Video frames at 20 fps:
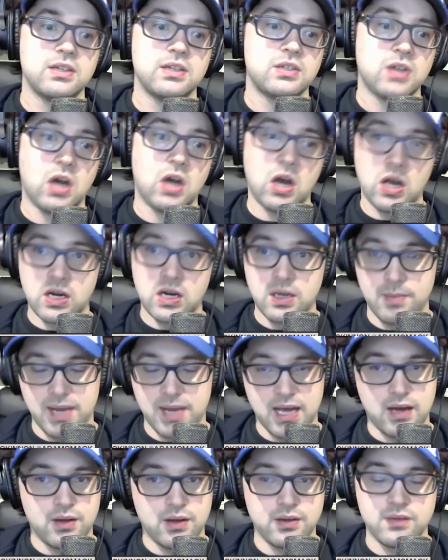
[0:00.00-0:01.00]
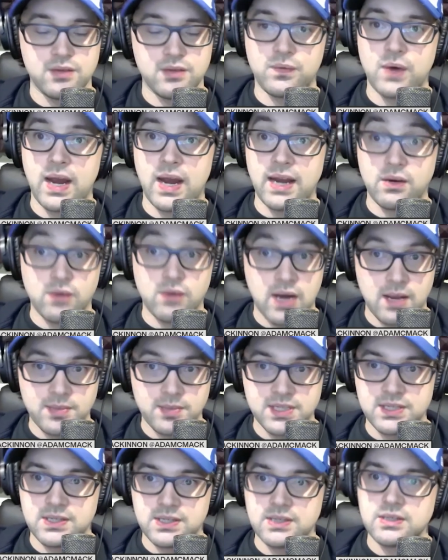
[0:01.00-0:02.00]
talk about Frank
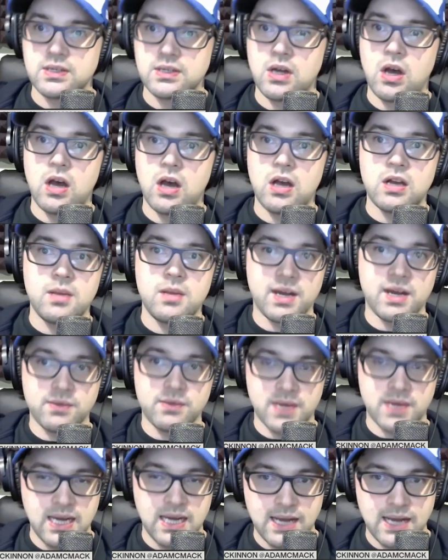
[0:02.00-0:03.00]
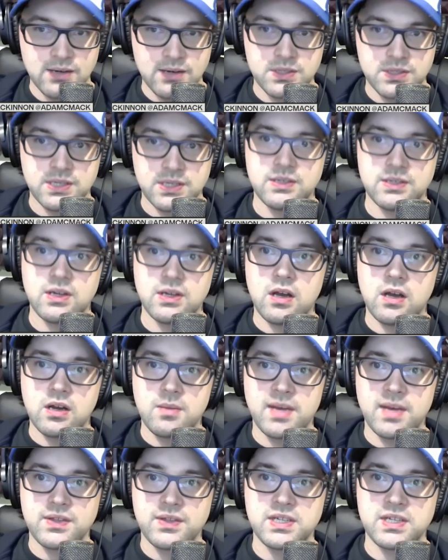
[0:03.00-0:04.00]
Robinson, talk about Rickey Henderson, talk
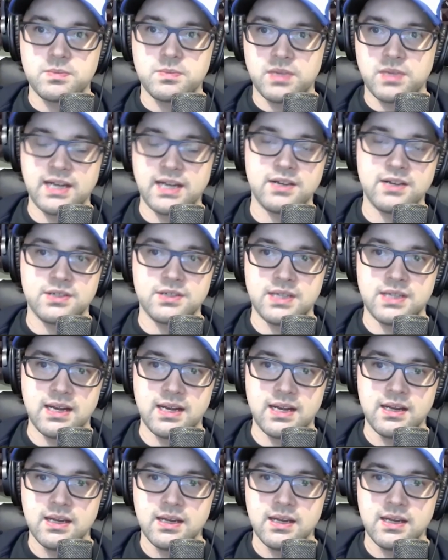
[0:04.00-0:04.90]
about these players that